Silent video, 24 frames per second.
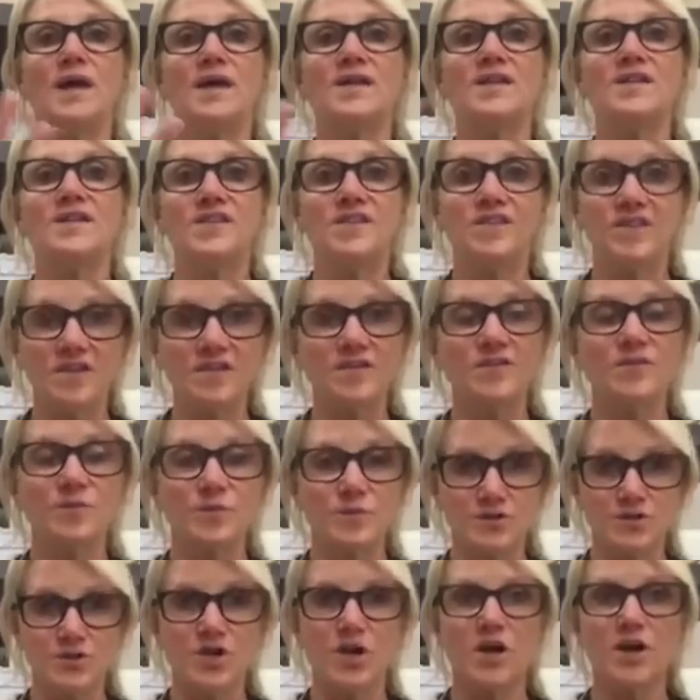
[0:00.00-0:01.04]
since we're
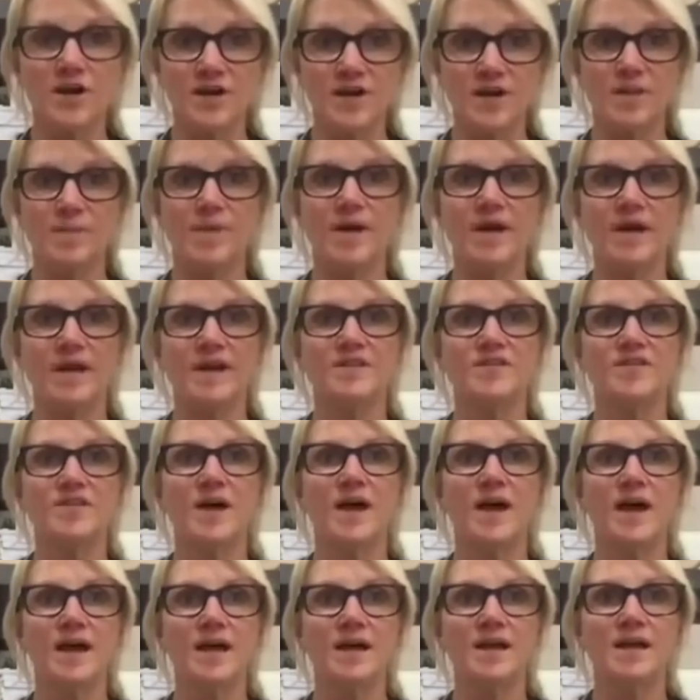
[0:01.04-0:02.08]
talking about
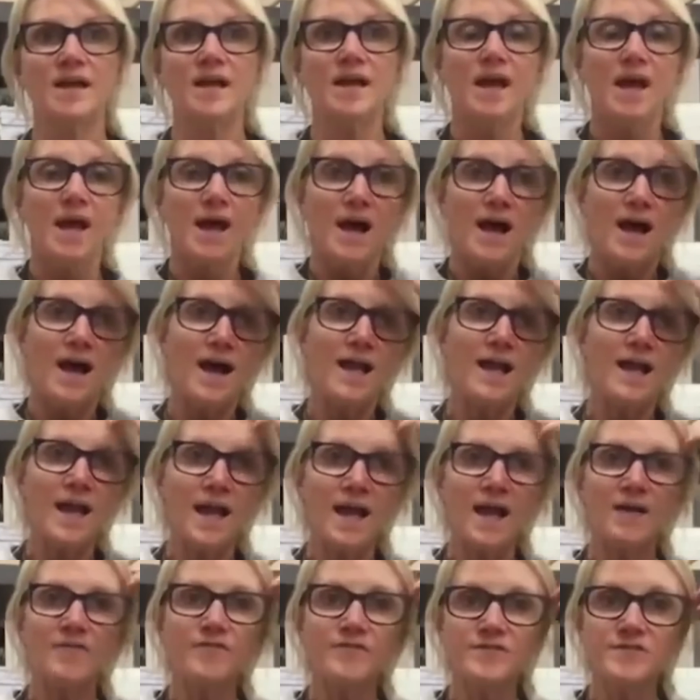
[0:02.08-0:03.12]
anxiety, I
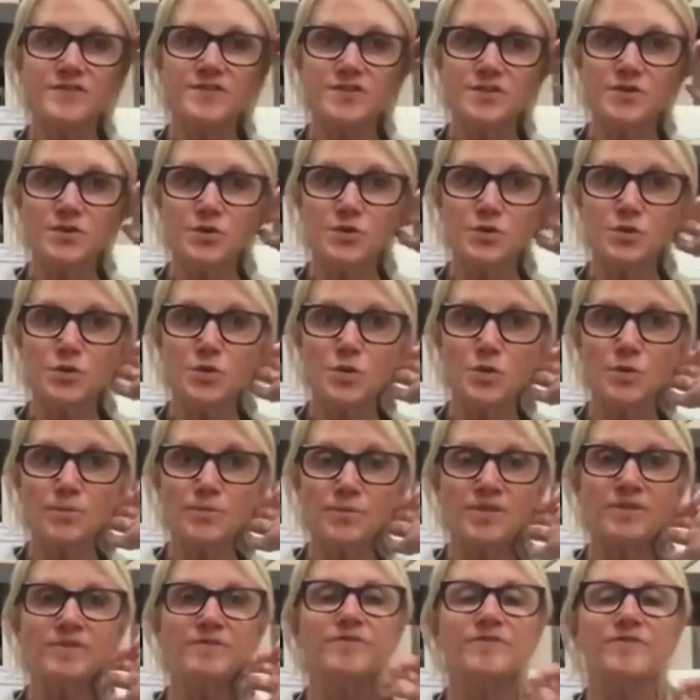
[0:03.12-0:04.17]
have to
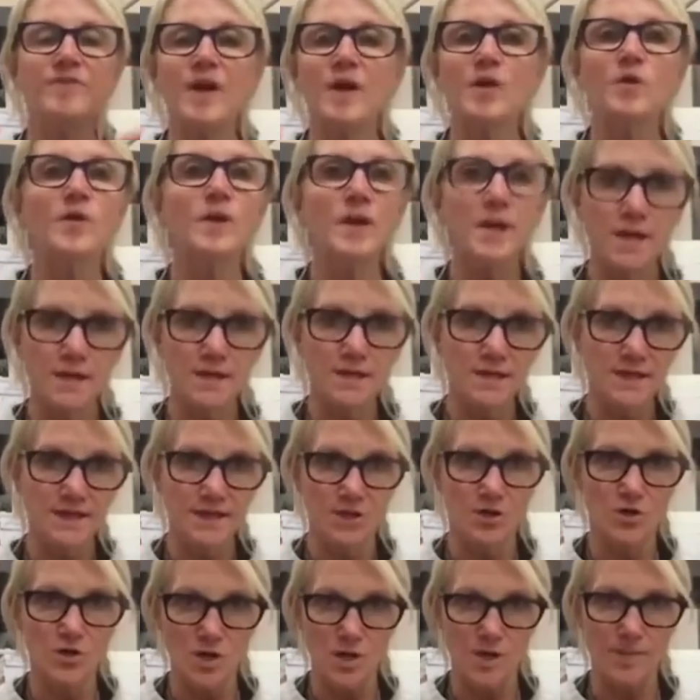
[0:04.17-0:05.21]
be very
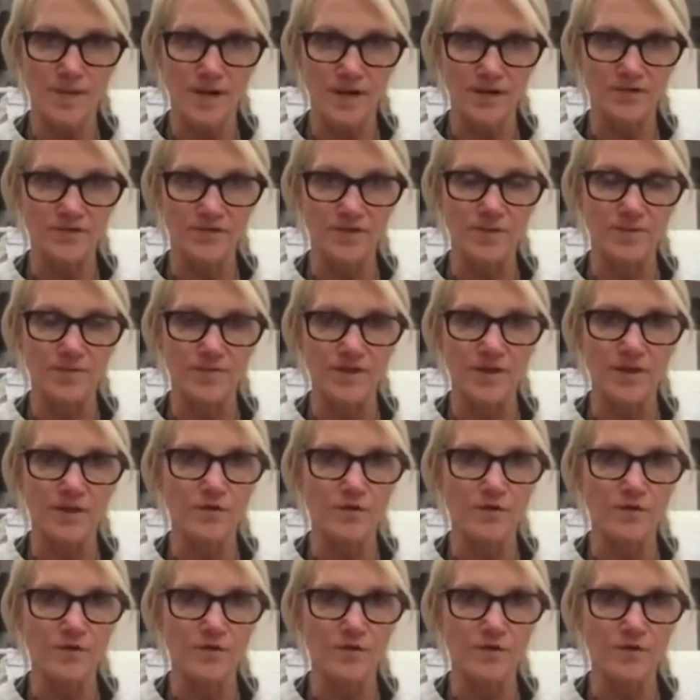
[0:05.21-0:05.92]
clear about something,